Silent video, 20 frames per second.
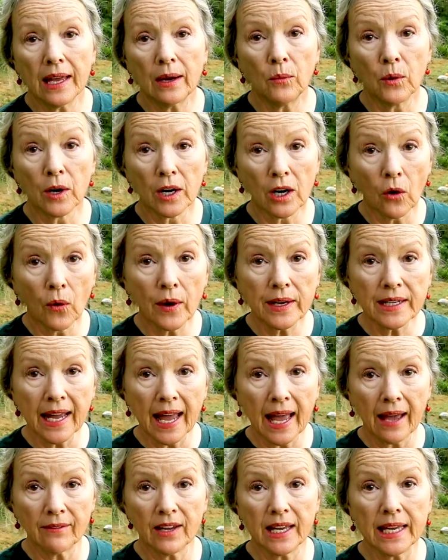we're going to
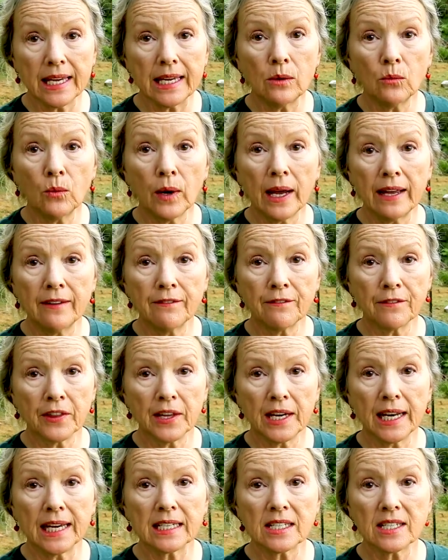have a heat wave for
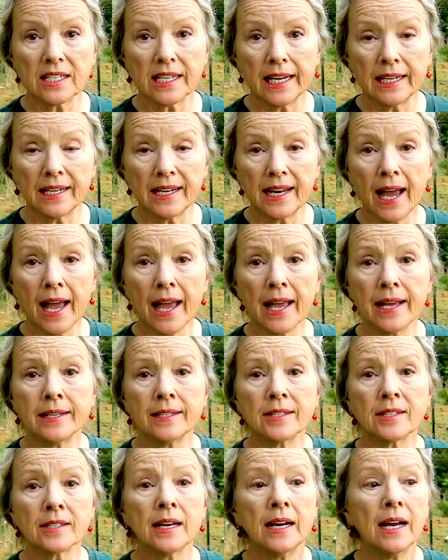the next 10
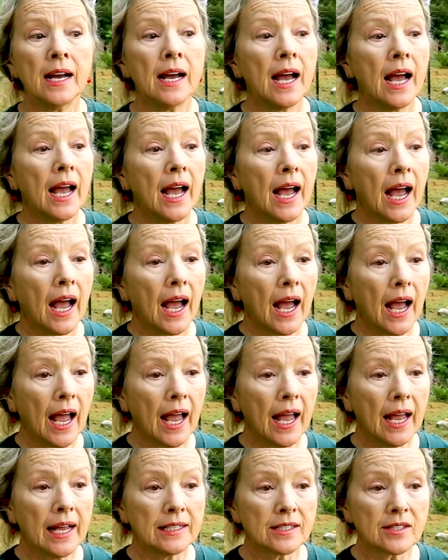days.
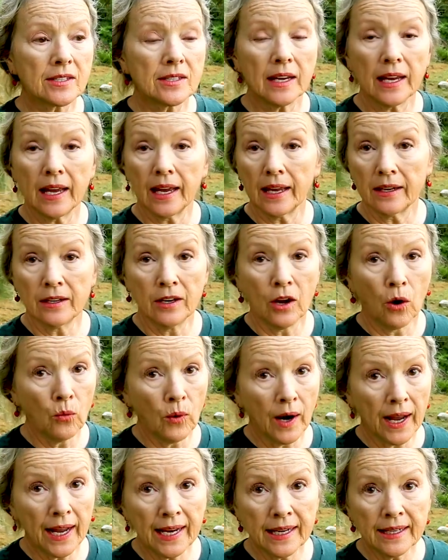It's no
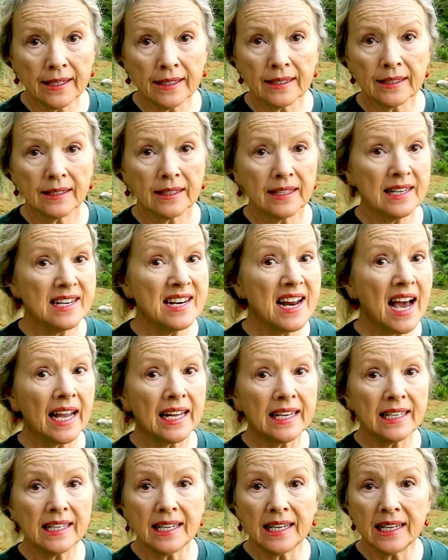rain,
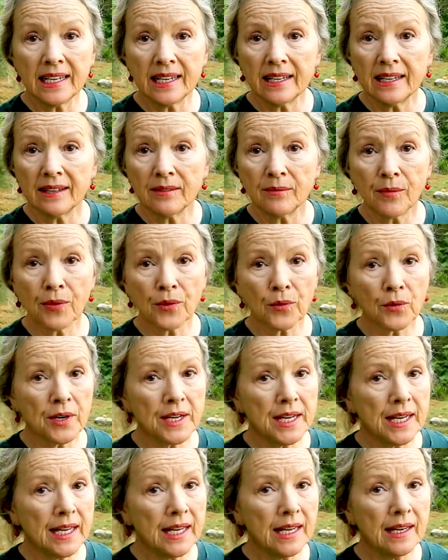
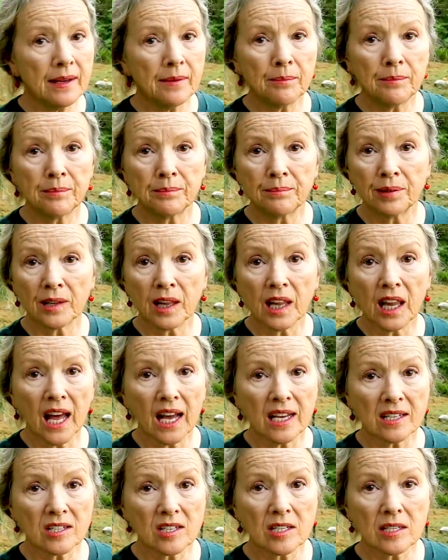93
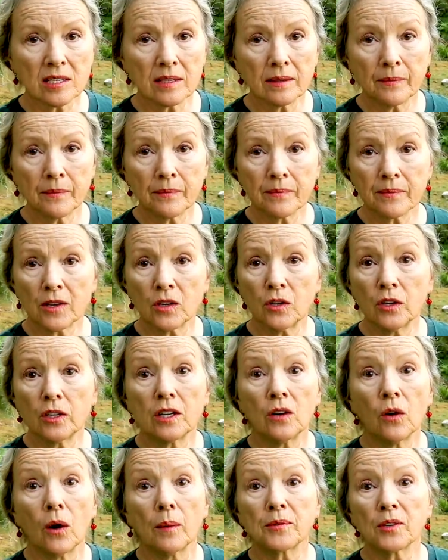plus,
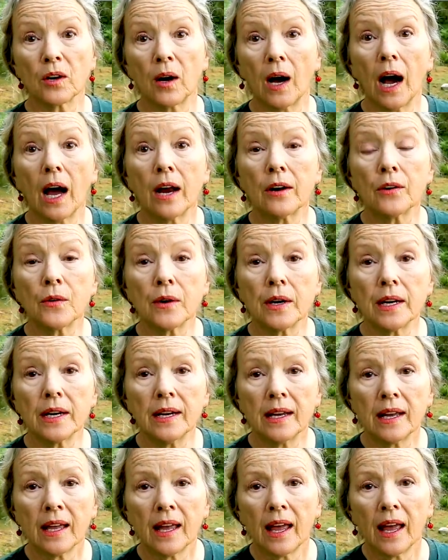could go up to
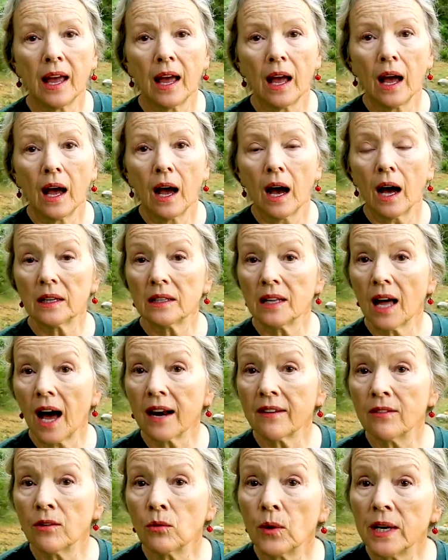100. A
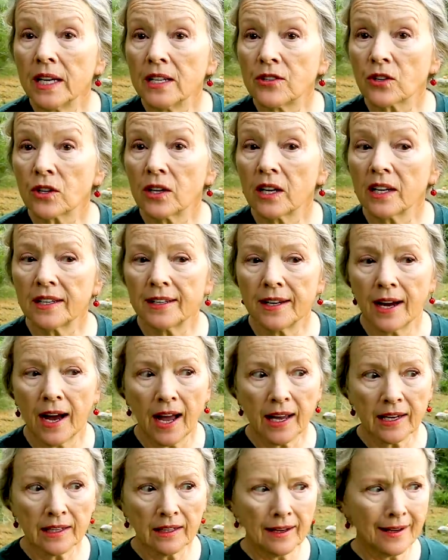lot of the weeds are going to
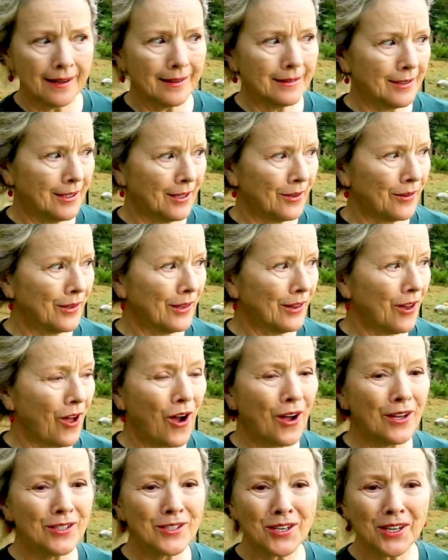die, a lot, you know, the
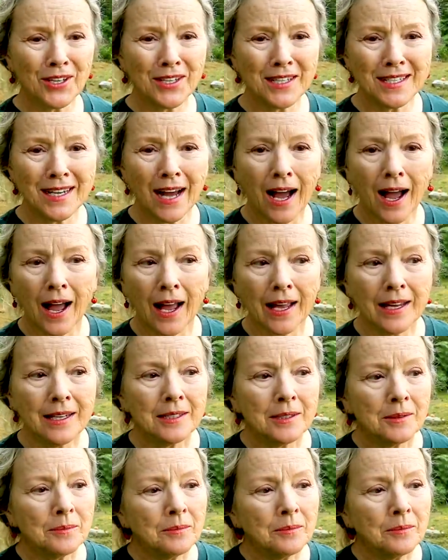lawn's going to die.